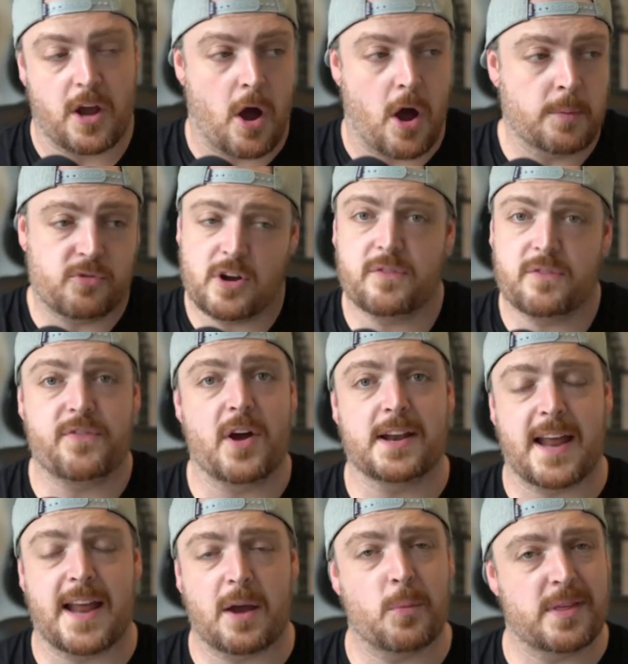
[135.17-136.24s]
I'm trying to find
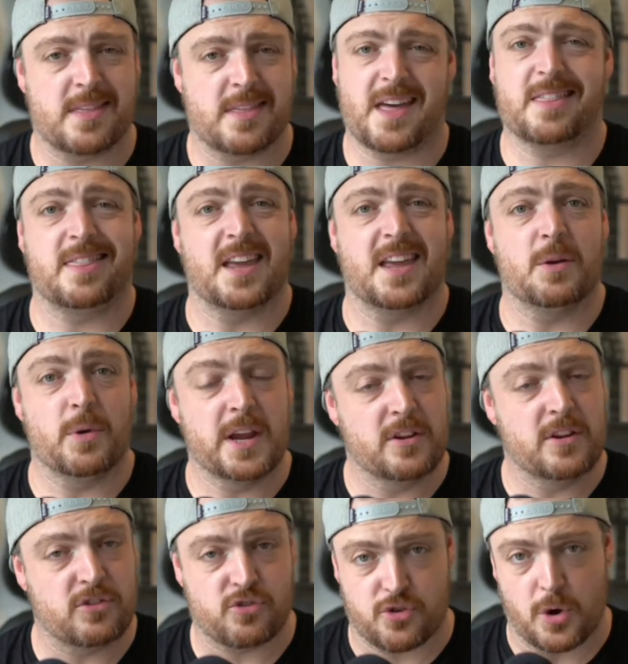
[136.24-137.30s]
out whether that theory
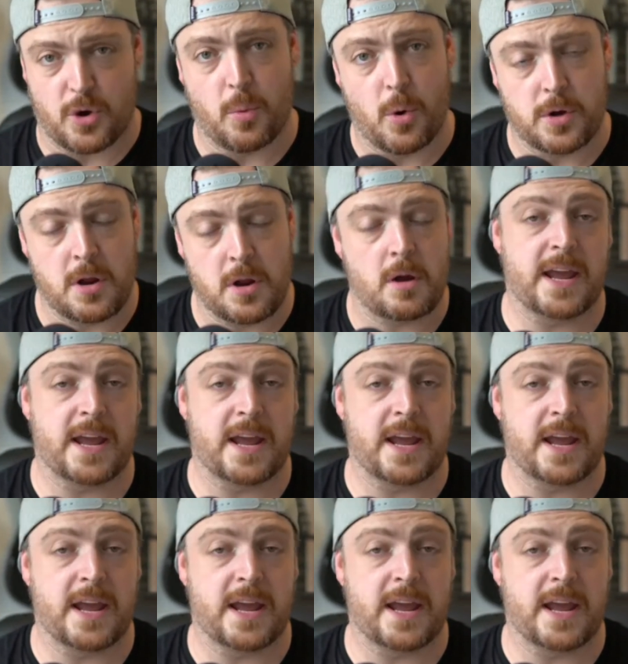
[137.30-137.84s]
is true or not.